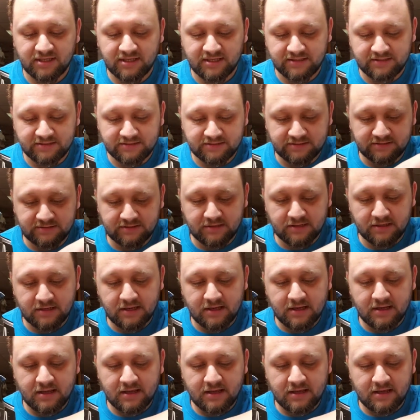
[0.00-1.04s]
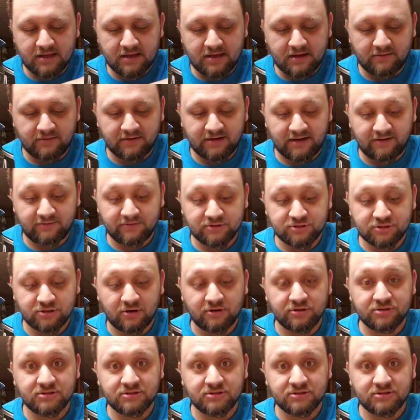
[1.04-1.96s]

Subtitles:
is. when I would charge